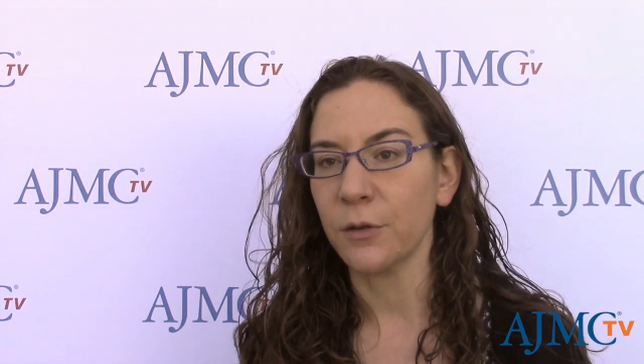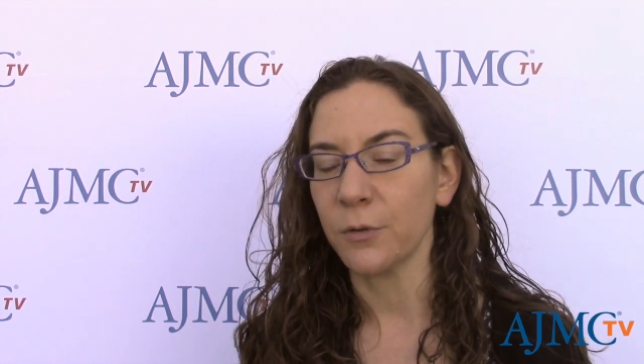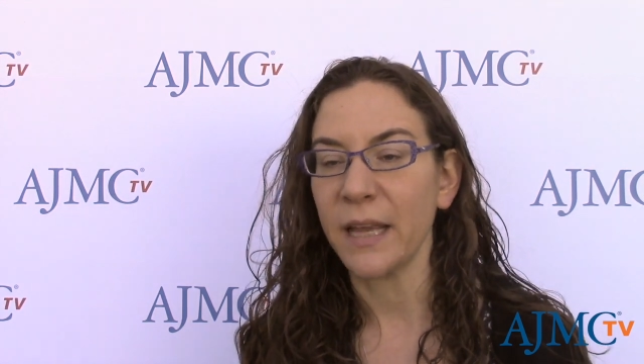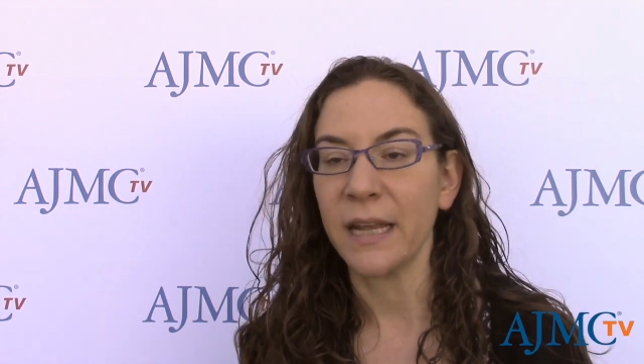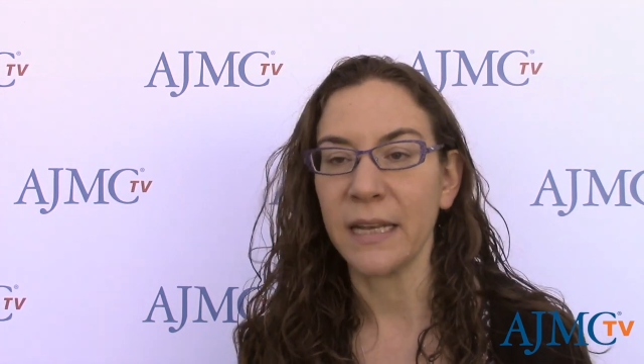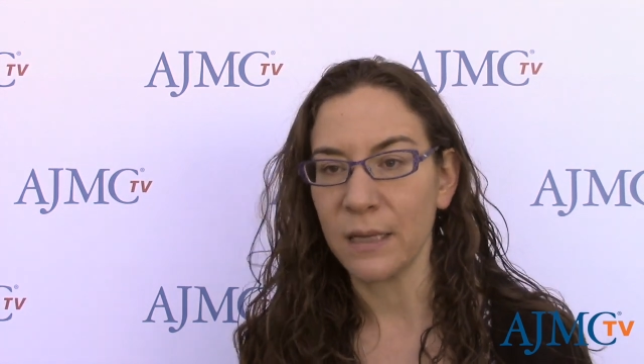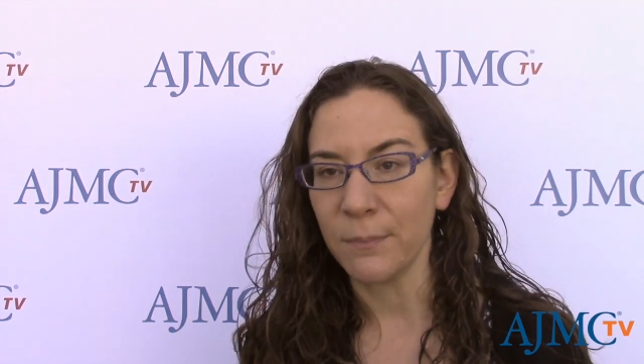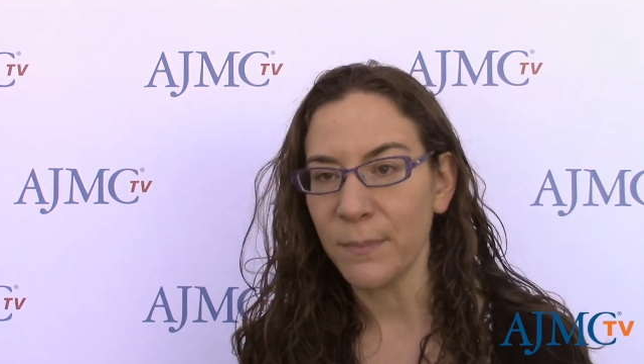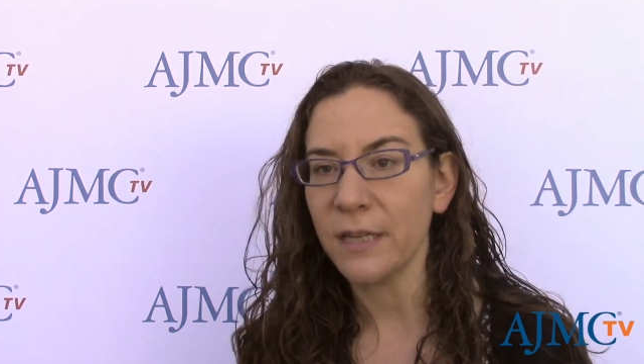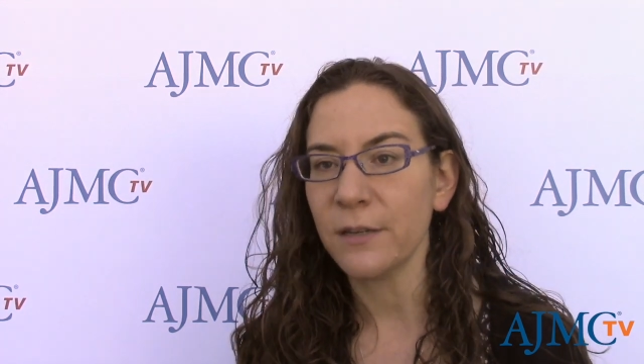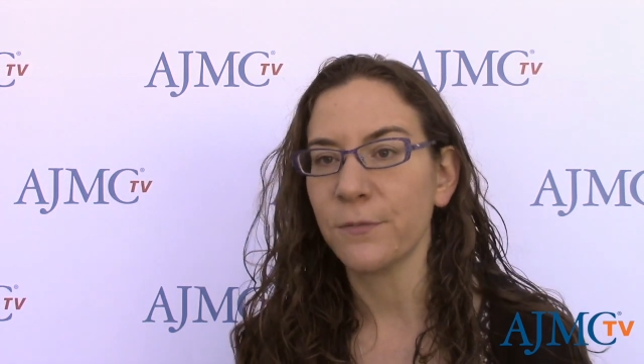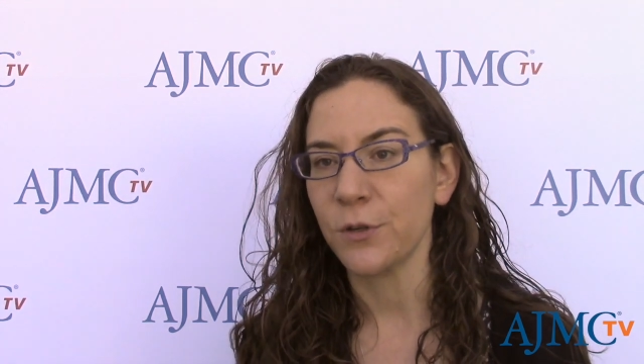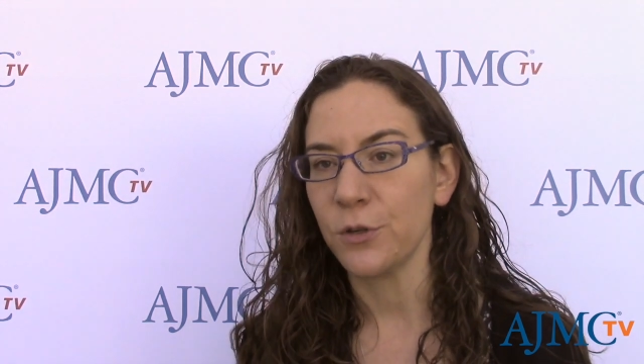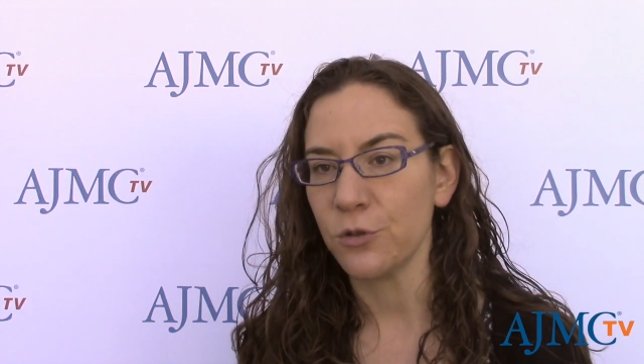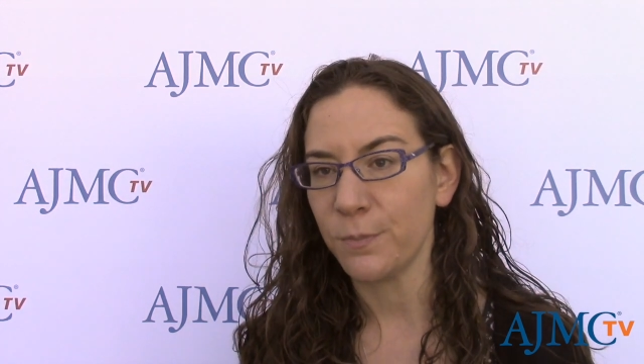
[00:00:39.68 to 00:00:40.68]
getting
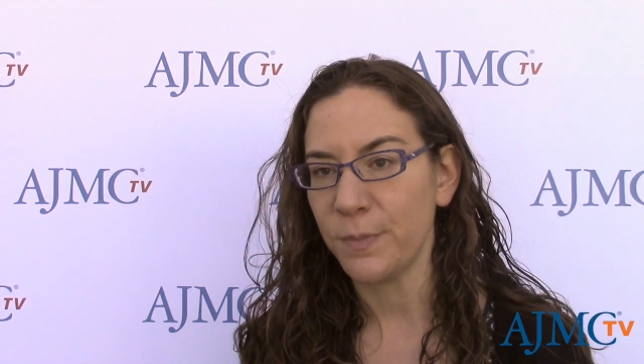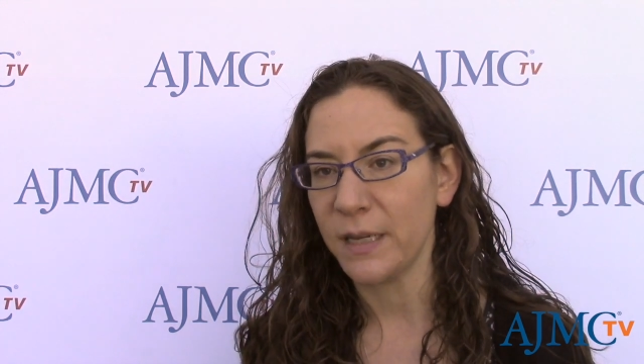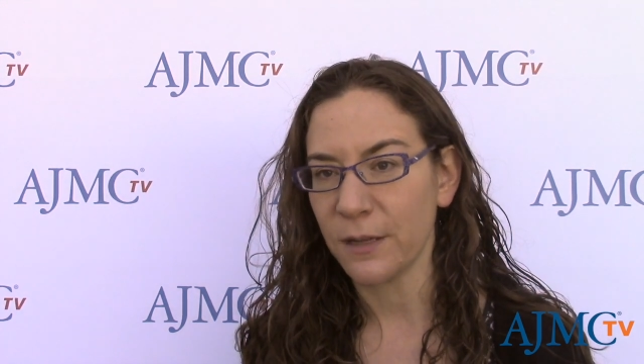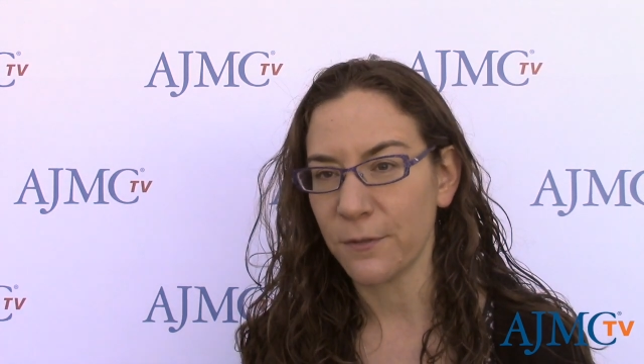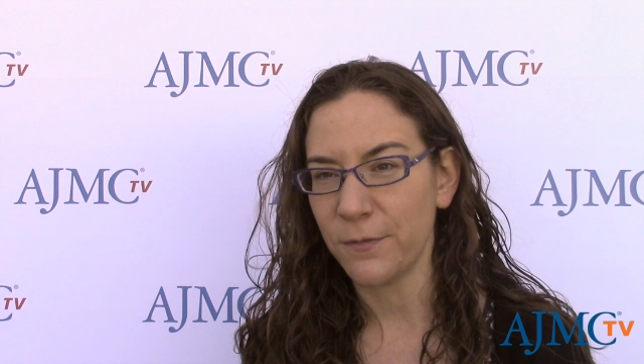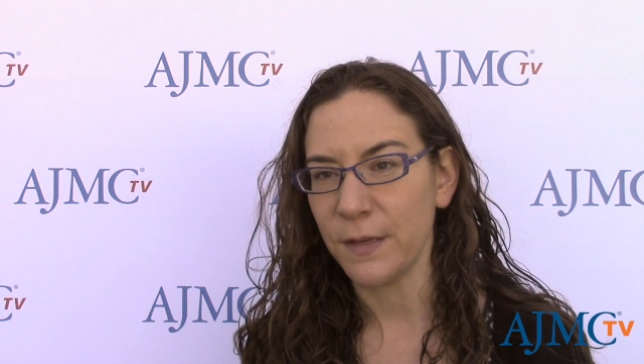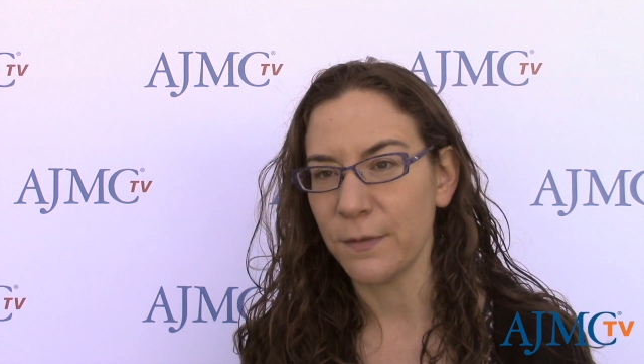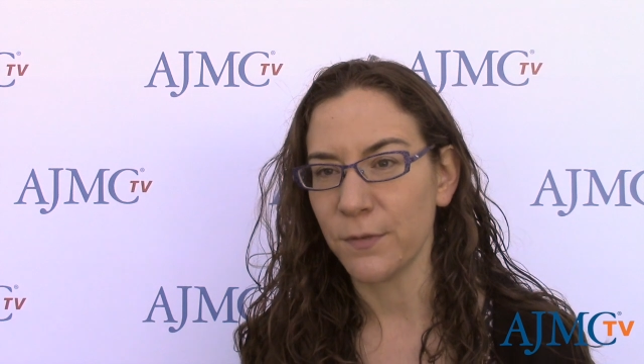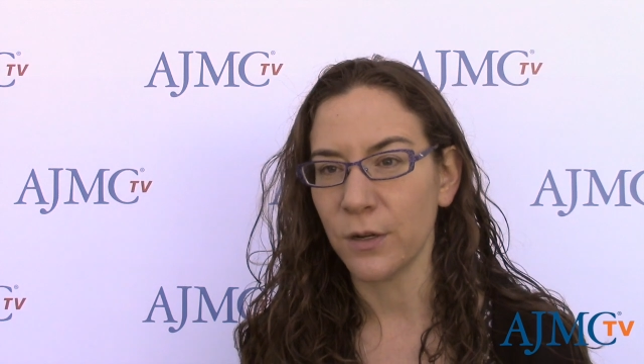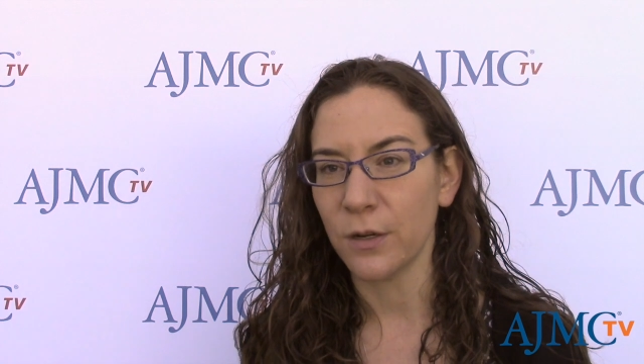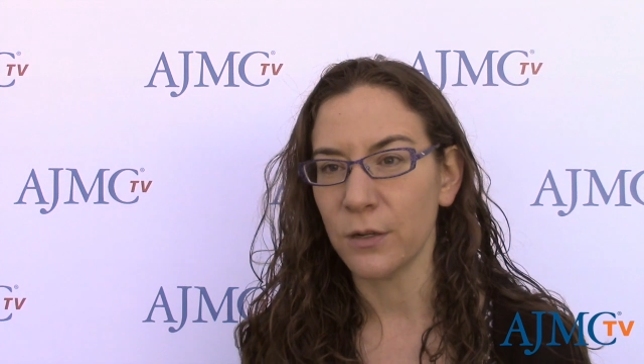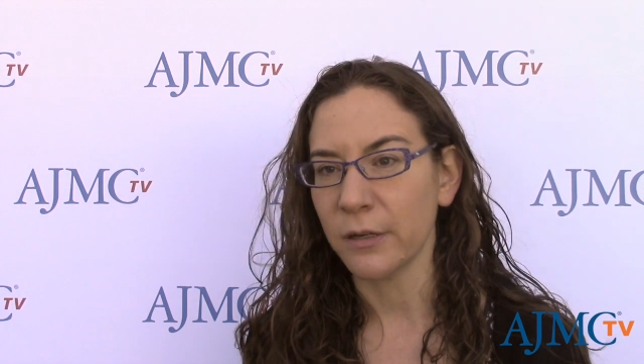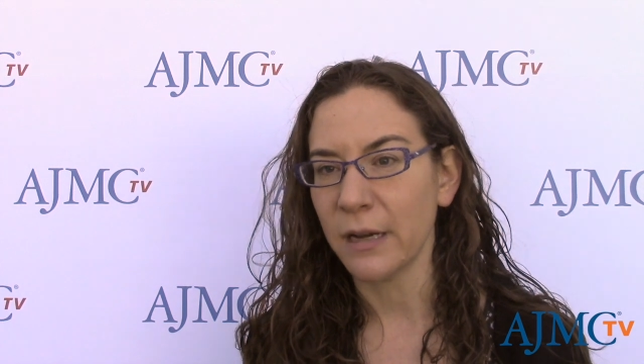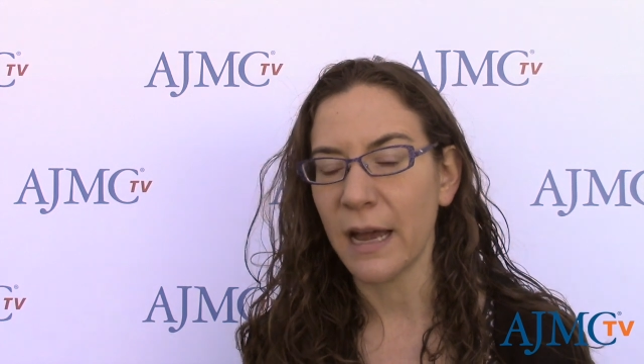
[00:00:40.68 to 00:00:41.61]
admitted for neutropenic fever or